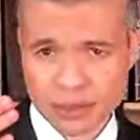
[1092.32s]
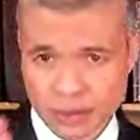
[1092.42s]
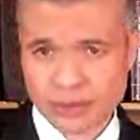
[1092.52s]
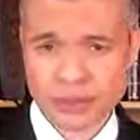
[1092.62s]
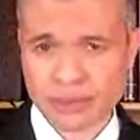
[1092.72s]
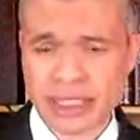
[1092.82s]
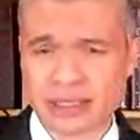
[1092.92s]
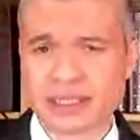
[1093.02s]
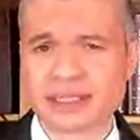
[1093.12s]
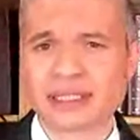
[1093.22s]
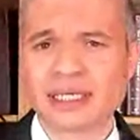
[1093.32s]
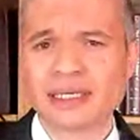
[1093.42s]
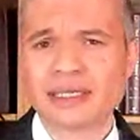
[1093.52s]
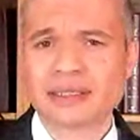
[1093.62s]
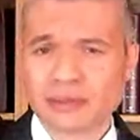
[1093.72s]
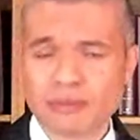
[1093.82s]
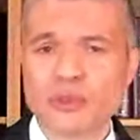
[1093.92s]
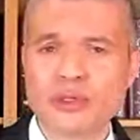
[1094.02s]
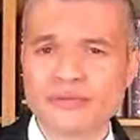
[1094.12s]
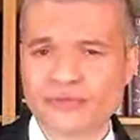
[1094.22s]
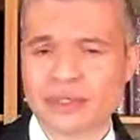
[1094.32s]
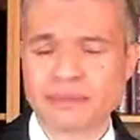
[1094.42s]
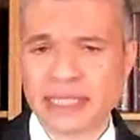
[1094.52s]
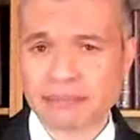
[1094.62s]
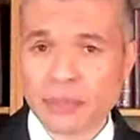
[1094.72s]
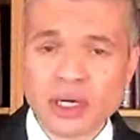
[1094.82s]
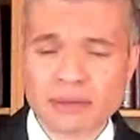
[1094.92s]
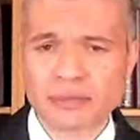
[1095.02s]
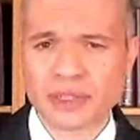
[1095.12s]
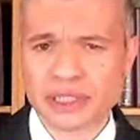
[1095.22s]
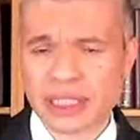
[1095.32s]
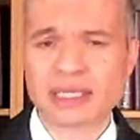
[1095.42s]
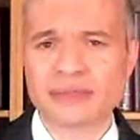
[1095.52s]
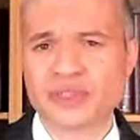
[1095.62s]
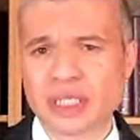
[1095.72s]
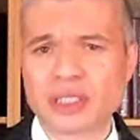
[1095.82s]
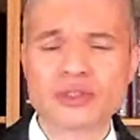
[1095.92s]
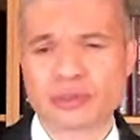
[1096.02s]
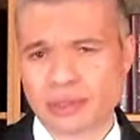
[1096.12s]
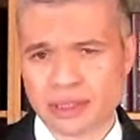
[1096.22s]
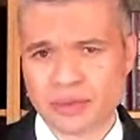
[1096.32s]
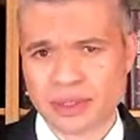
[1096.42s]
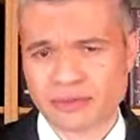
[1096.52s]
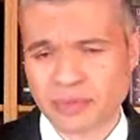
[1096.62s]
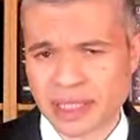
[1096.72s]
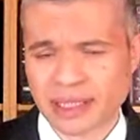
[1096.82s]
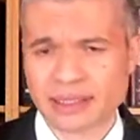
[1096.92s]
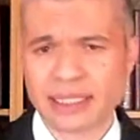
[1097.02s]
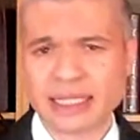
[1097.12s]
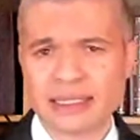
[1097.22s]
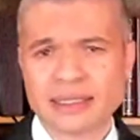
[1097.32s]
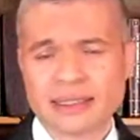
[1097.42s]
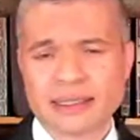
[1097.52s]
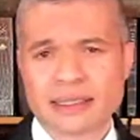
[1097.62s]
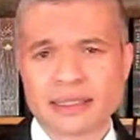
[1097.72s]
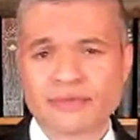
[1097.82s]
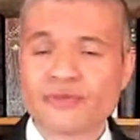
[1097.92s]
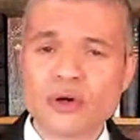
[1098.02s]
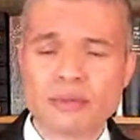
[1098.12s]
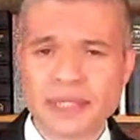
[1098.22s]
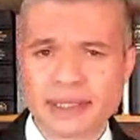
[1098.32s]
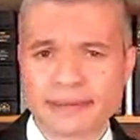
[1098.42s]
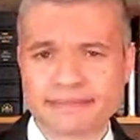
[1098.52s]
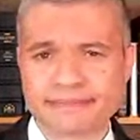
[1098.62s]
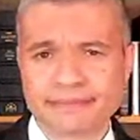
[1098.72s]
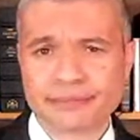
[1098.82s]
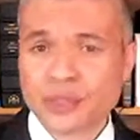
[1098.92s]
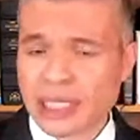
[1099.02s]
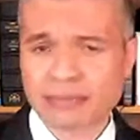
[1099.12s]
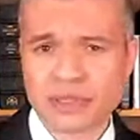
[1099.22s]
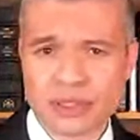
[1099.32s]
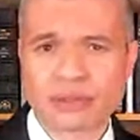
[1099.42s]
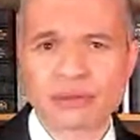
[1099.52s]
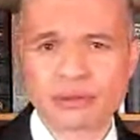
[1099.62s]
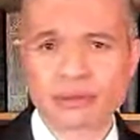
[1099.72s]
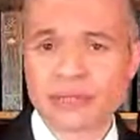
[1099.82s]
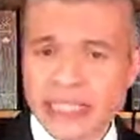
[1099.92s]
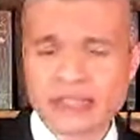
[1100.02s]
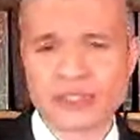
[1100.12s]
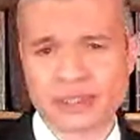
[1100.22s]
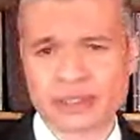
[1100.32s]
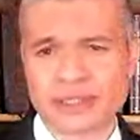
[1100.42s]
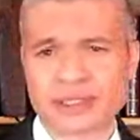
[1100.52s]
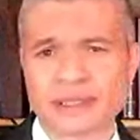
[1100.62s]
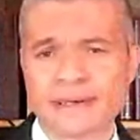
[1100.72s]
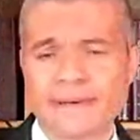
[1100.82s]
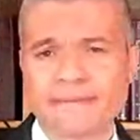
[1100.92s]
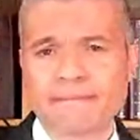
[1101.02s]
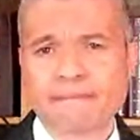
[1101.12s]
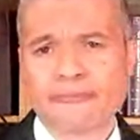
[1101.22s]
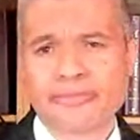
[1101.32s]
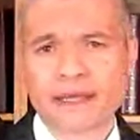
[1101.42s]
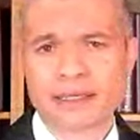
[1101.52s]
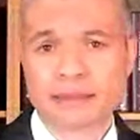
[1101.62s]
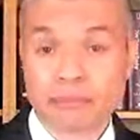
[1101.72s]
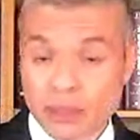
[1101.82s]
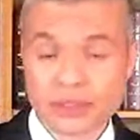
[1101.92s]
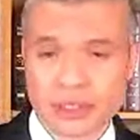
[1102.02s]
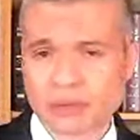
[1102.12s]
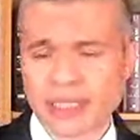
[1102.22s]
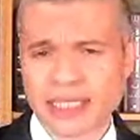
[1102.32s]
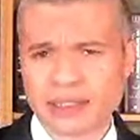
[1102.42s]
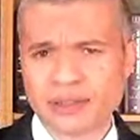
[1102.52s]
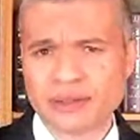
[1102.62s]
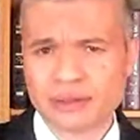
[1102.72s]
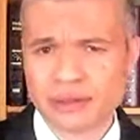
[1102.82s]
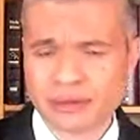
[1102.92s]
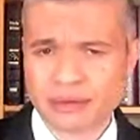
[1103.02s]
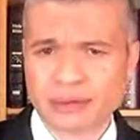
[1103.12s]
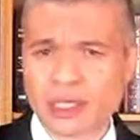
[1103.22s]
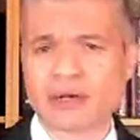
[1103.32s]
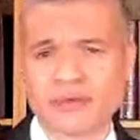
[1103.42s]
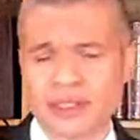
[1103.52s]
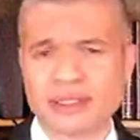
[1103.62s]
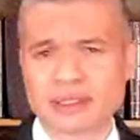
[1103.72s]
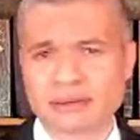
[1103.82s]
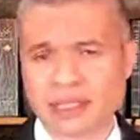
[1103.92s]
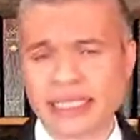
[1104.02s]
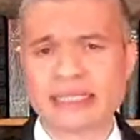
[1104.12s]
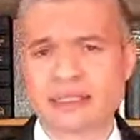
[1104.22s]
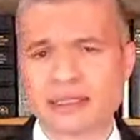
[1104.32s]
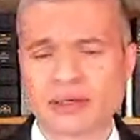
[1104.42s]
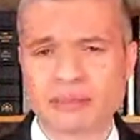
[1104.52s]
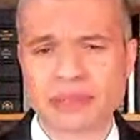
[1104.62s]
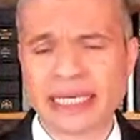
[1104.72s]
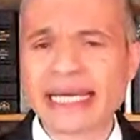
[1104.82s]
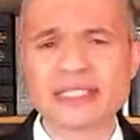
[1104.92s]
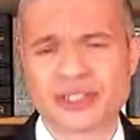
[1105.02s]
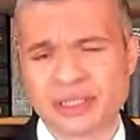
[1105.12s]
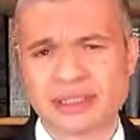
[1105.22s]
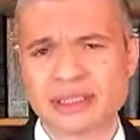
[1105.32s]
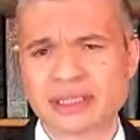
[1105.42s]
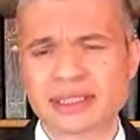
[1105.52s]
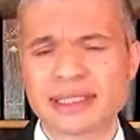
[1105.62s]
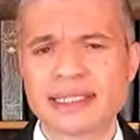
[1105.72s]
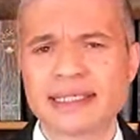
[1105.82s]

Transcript: 2 streets removed from my mom, where she lives in Oudtshoorn, one of my former primary school teachers passed away due to COVID-related complications.